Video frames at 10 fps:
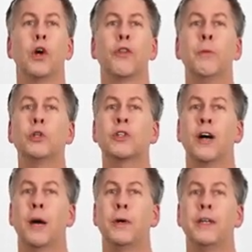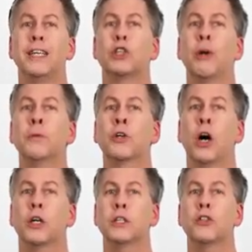The most common is
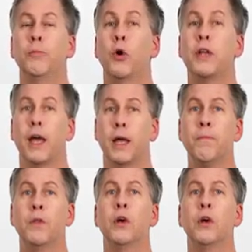Streptococcus pneumoniae,